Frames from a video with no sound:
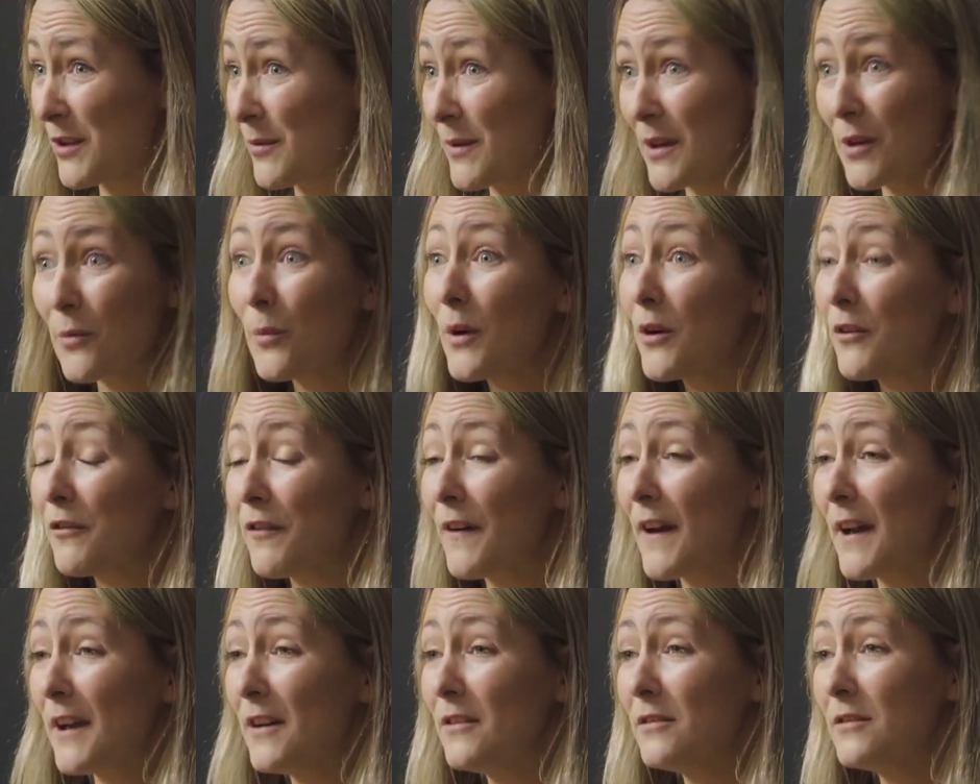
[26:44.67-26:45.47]
No, and if you
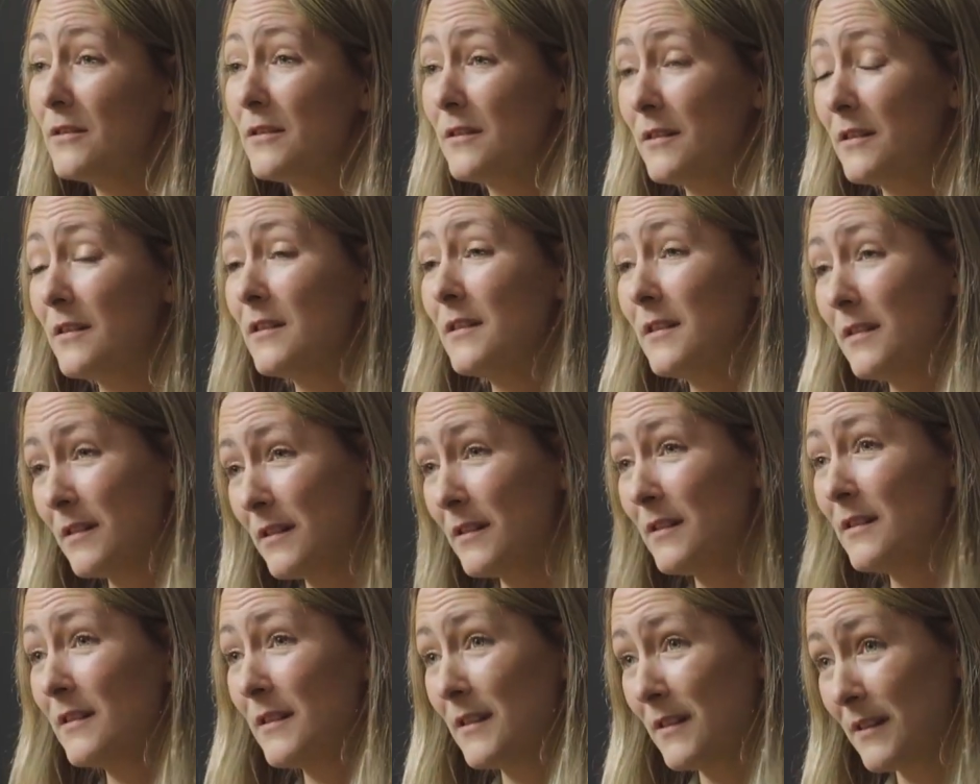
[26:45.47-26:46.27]
don't put the right
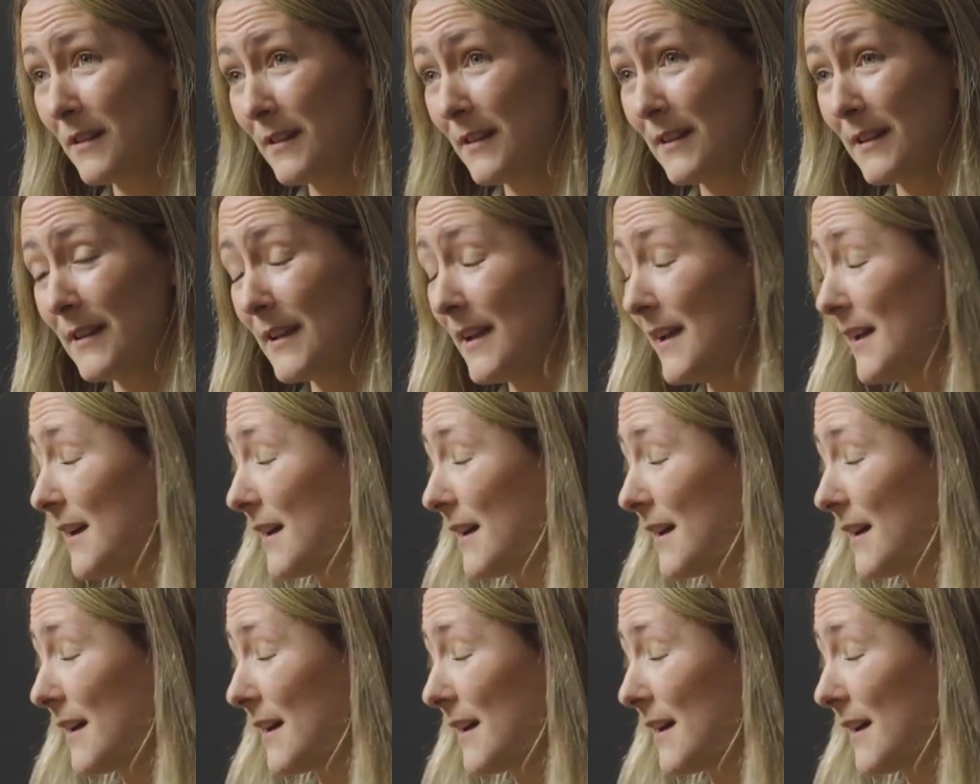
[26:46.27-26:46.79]
systems in place.